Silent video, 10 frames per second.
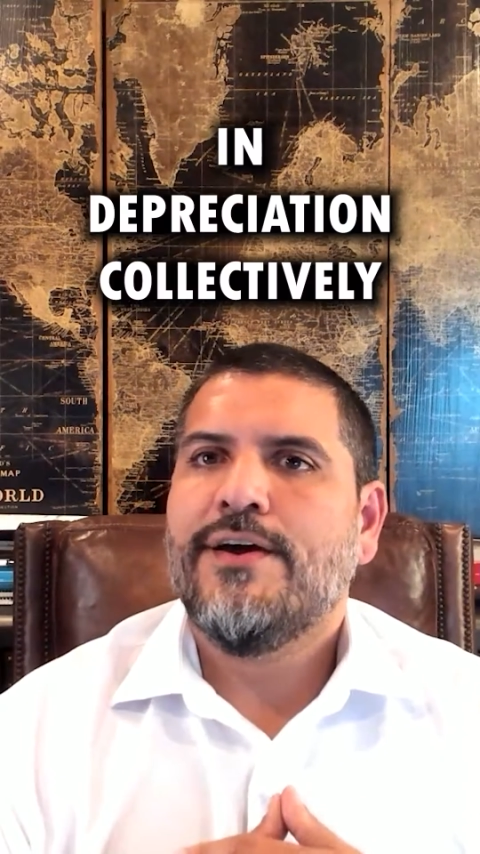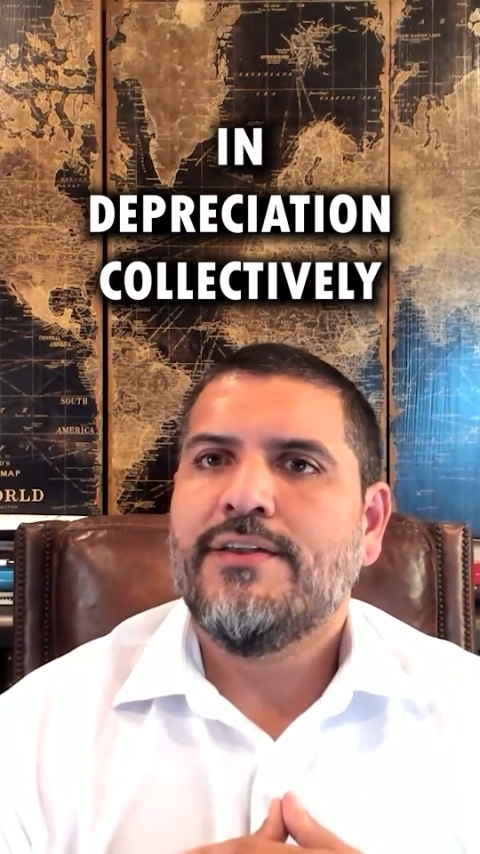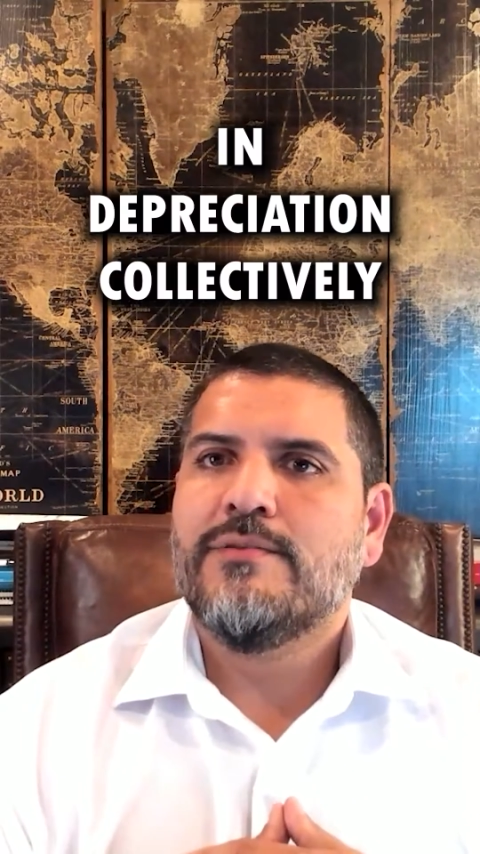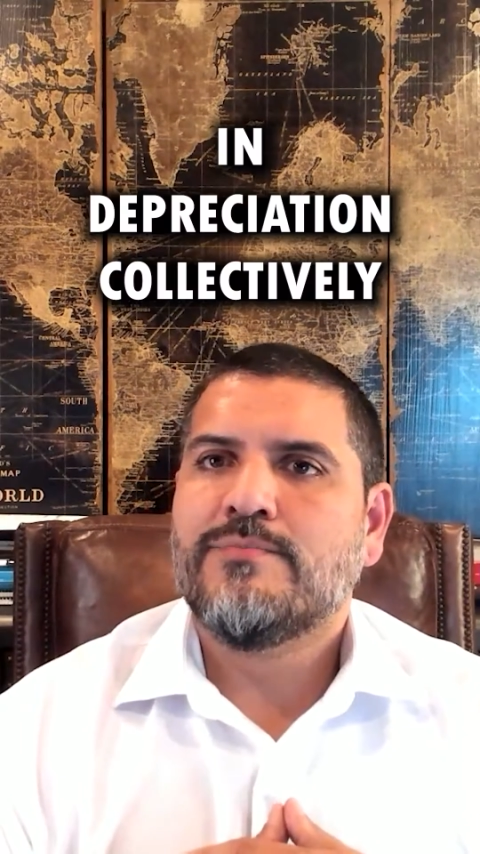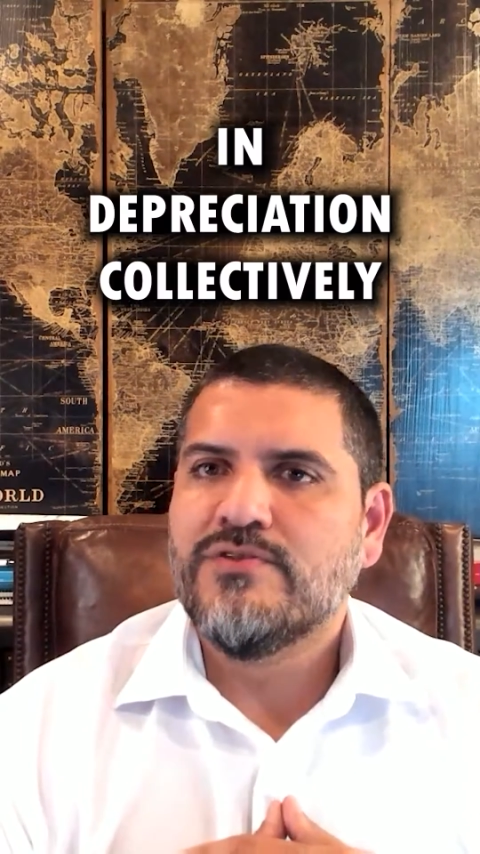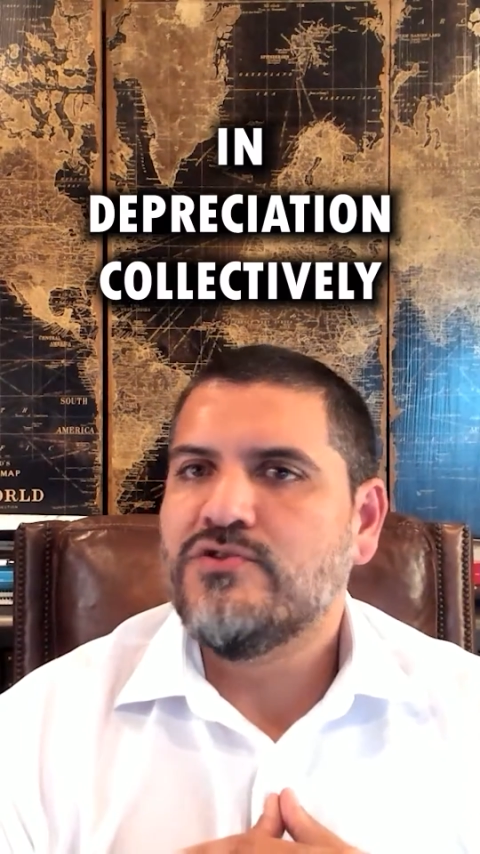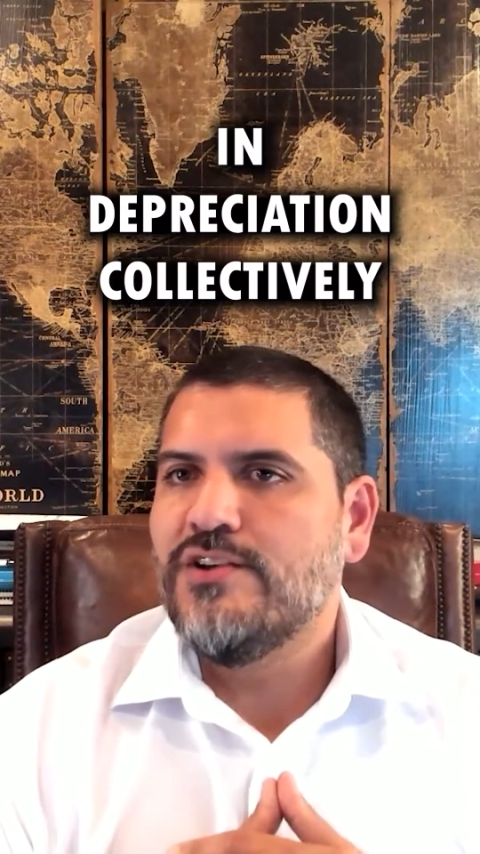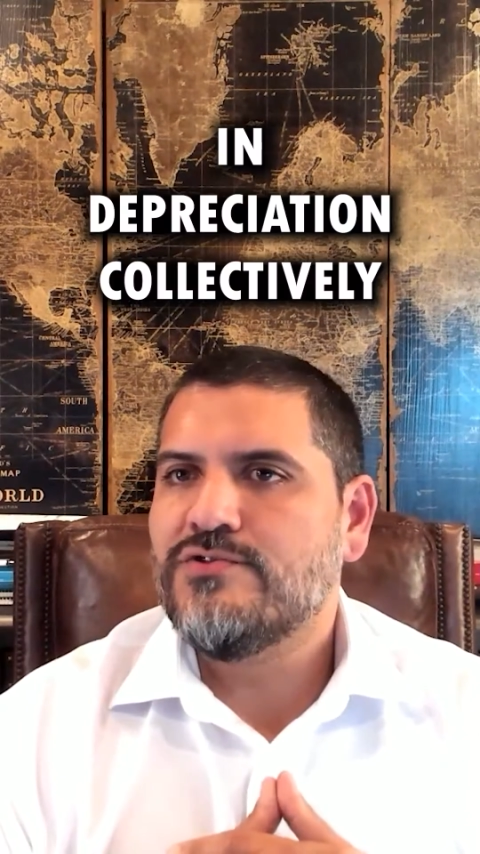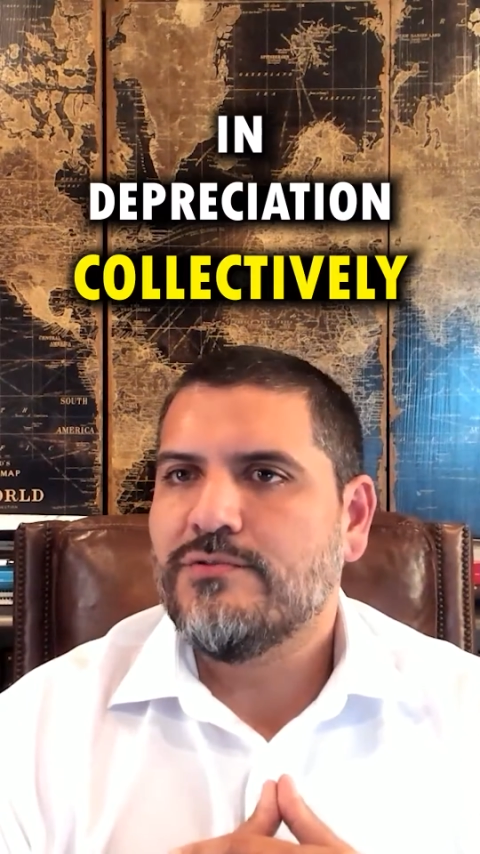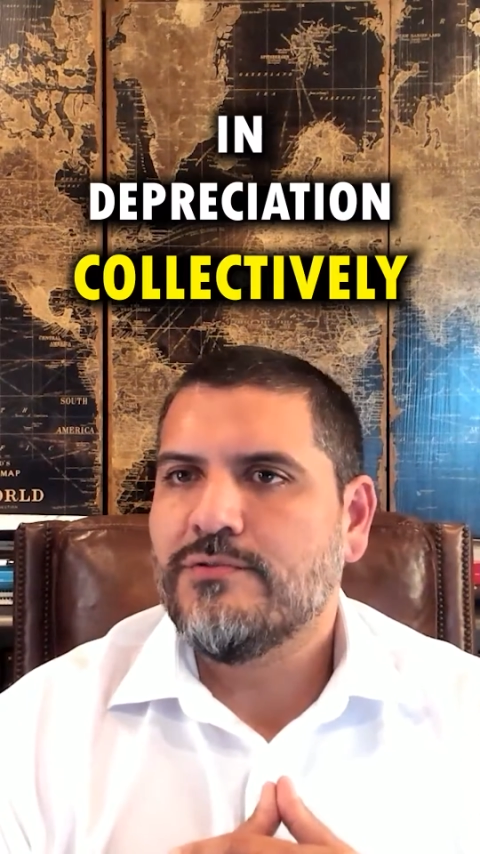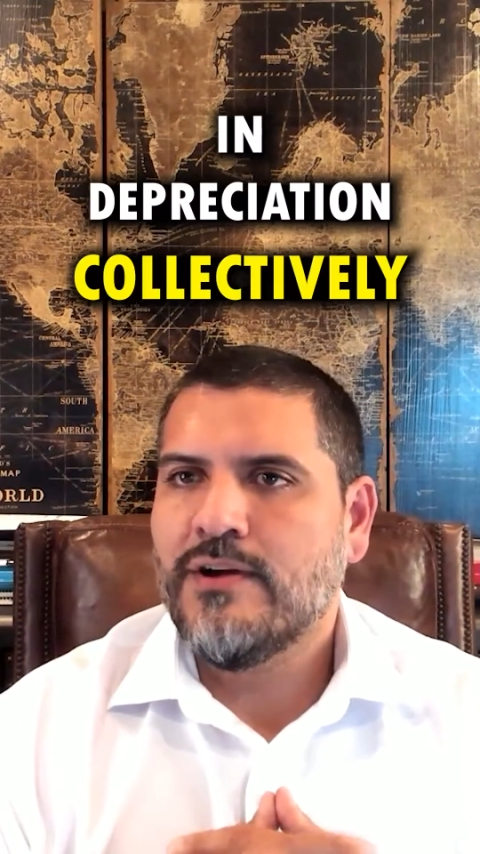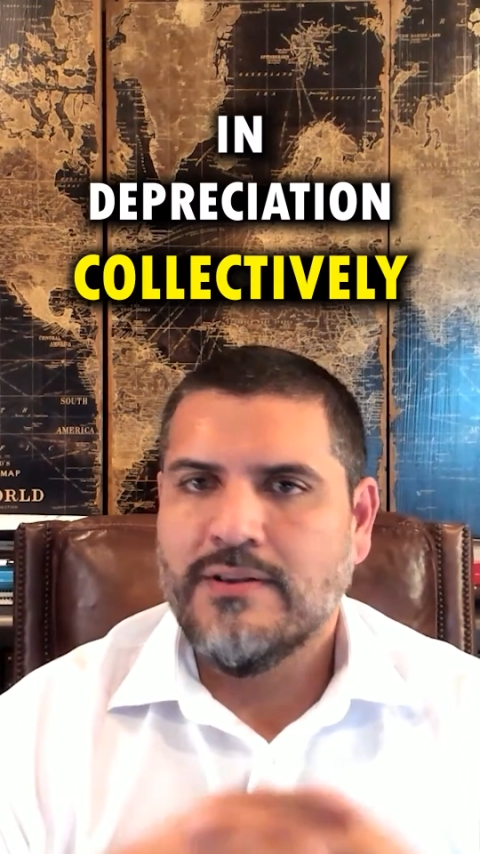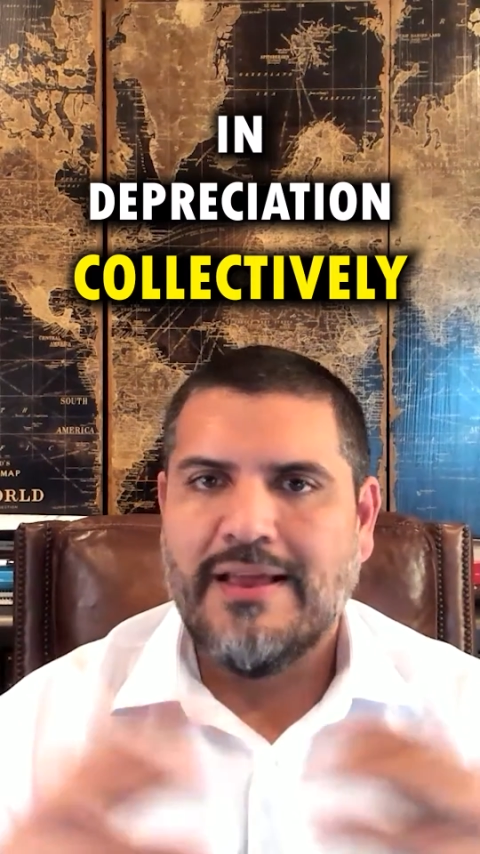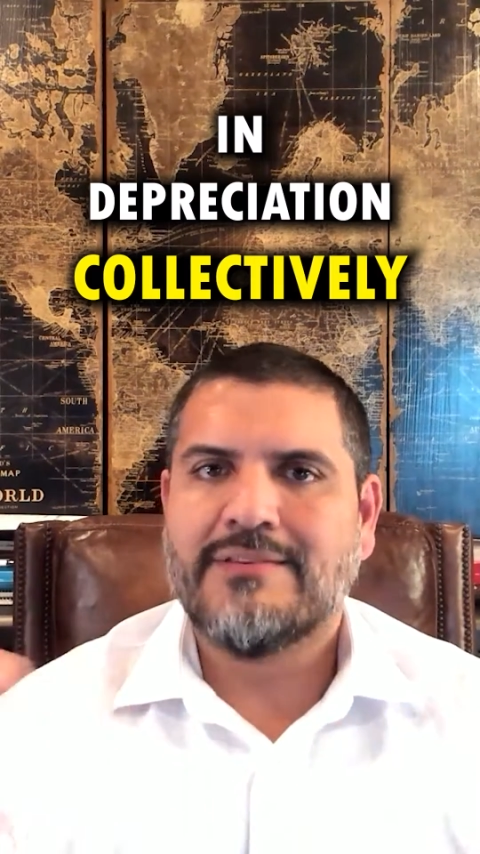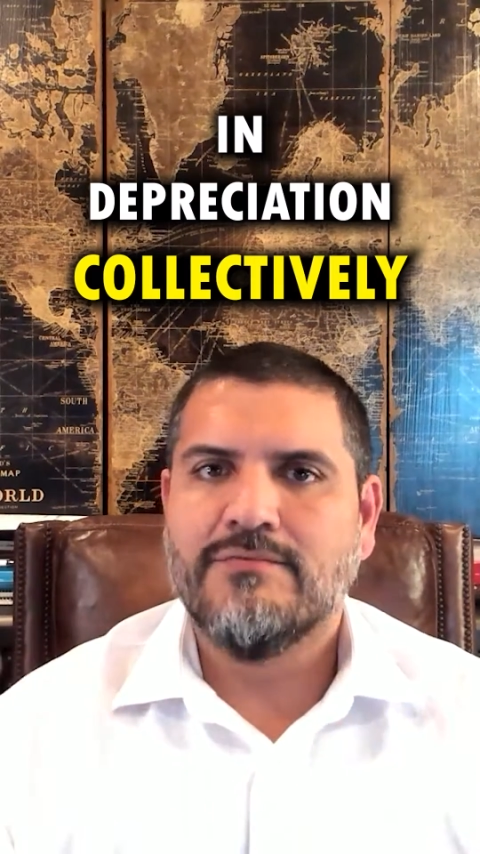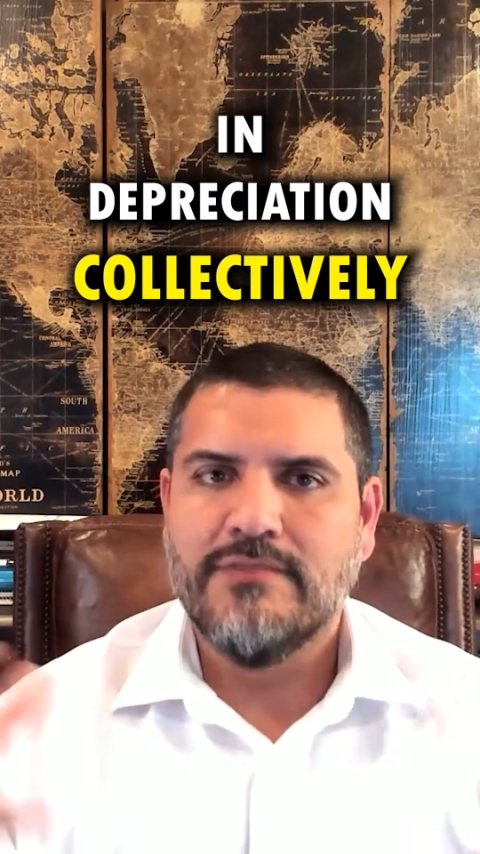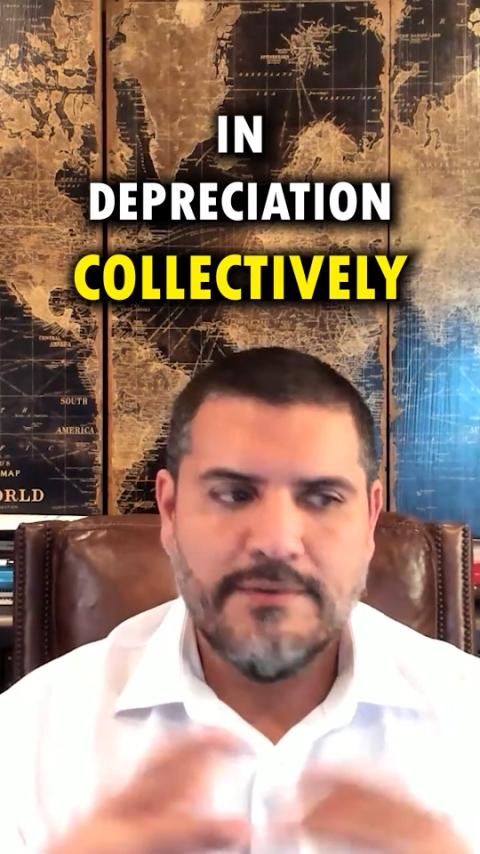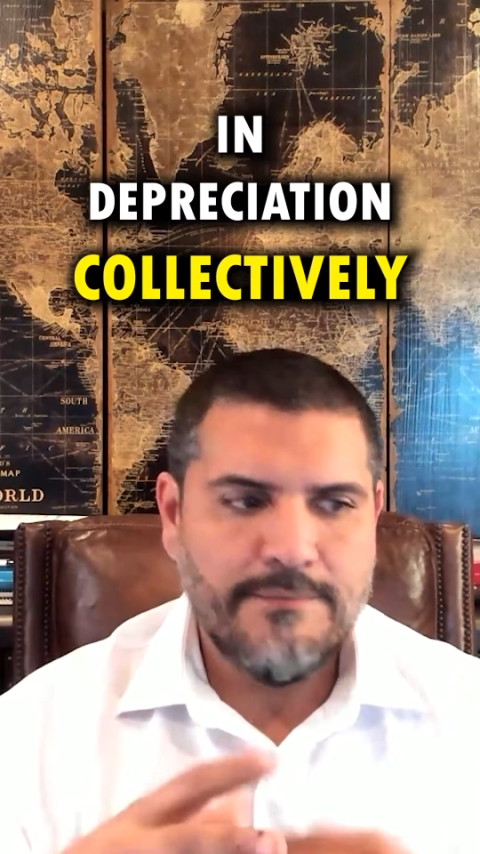in depreciation collectively.